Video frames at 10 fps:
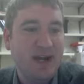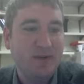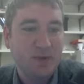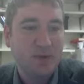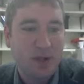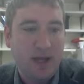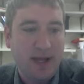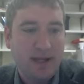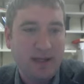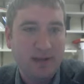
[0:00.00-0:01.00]
So while I
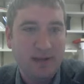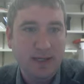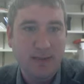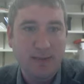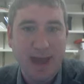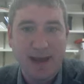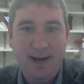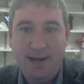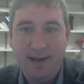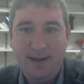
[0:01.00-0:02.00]
can keep
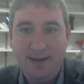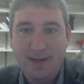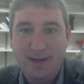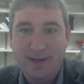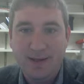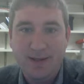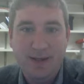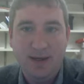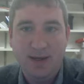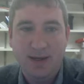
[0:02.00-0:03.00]
editing the
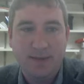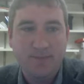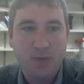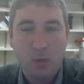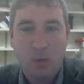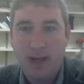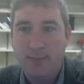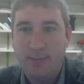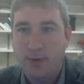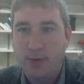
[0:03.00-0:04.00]

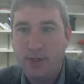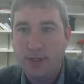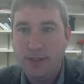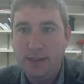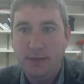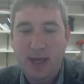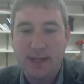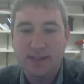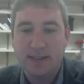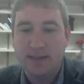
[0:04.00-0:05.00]
whiteboard, you
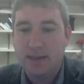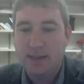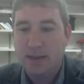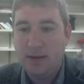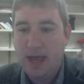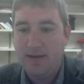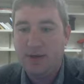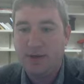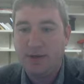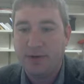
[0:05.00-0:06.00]
can't have it on
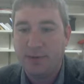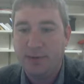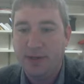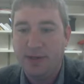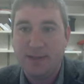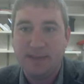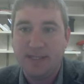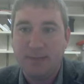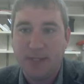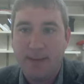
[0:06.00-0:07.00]
your own computer at the
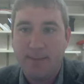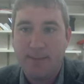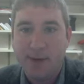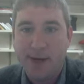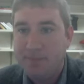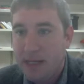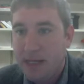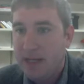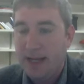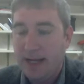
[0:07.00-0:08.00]
same time. But
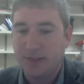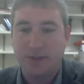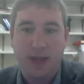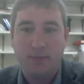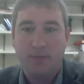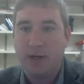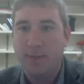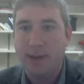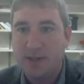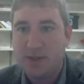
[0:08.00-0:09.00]
that's okay. We're going to
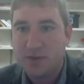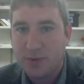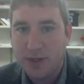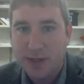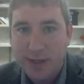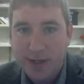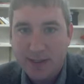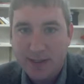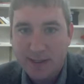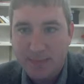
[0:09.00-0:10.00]
make this work
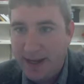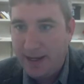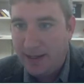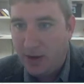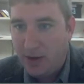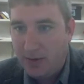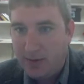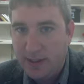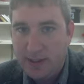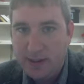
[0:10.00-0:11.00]
despite all the